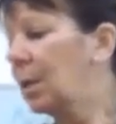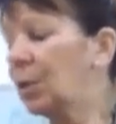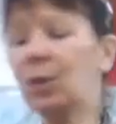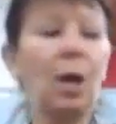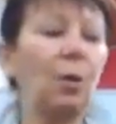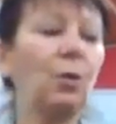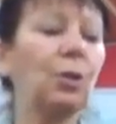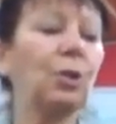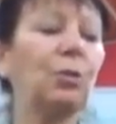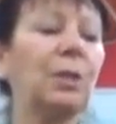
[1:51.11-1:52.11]
So your
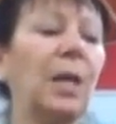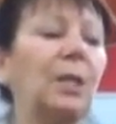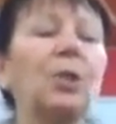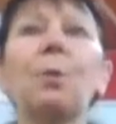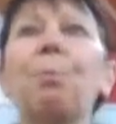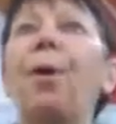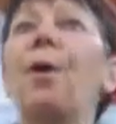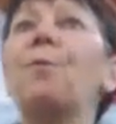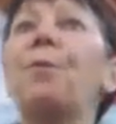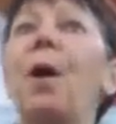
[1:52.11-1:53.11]
strategic
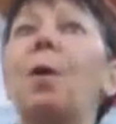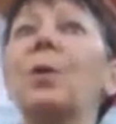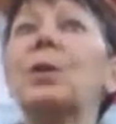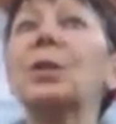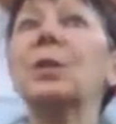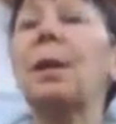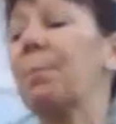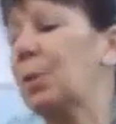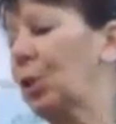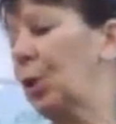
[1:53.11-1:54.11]
profile, which is
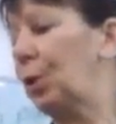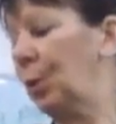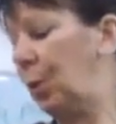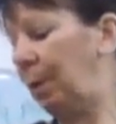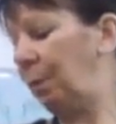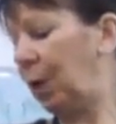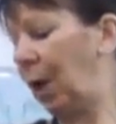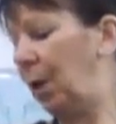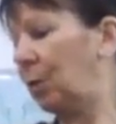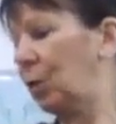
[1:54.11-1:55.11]
number 2, if you
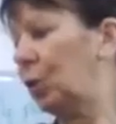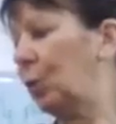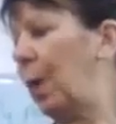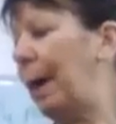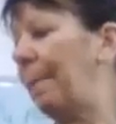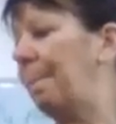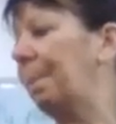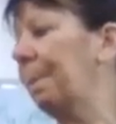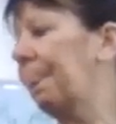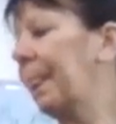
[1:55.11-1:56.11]
go
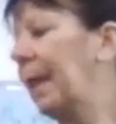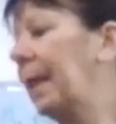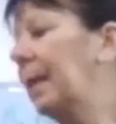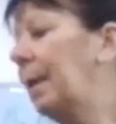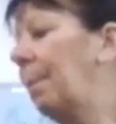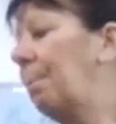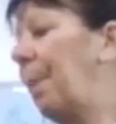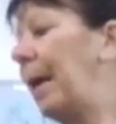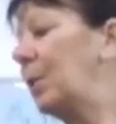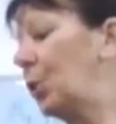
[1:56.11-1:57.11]
to
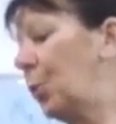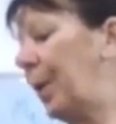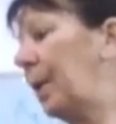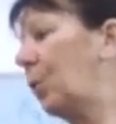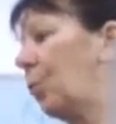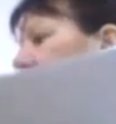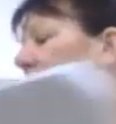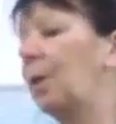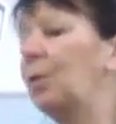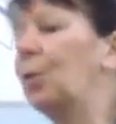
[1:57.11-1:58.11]
page
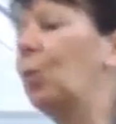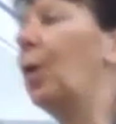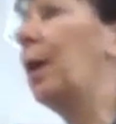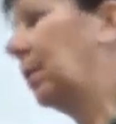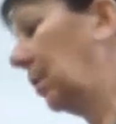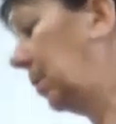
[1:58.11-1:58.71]
23 on your